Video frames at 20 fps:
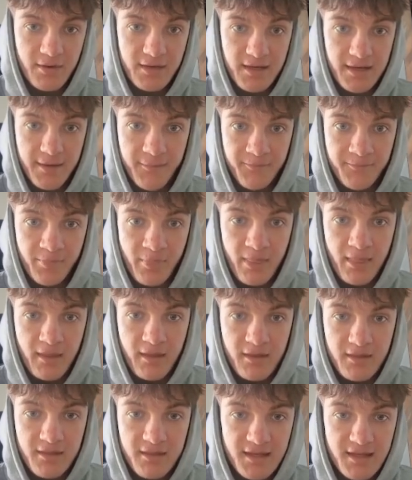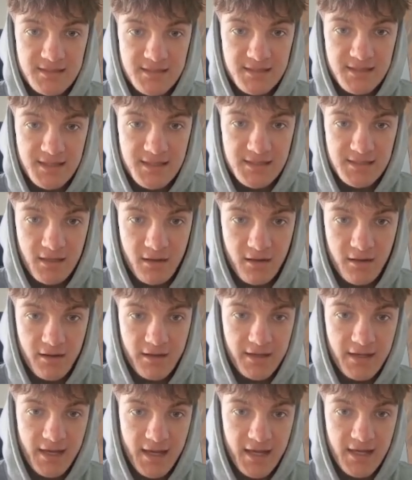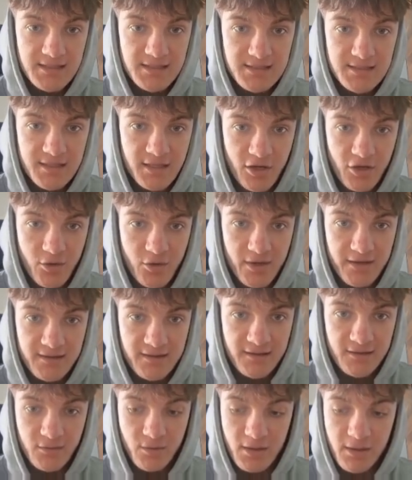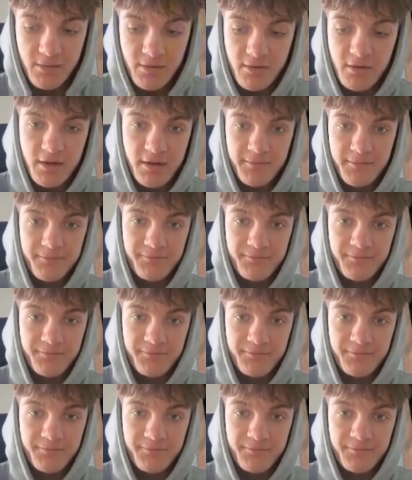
Okay, this high is the liquidity sweep. All right,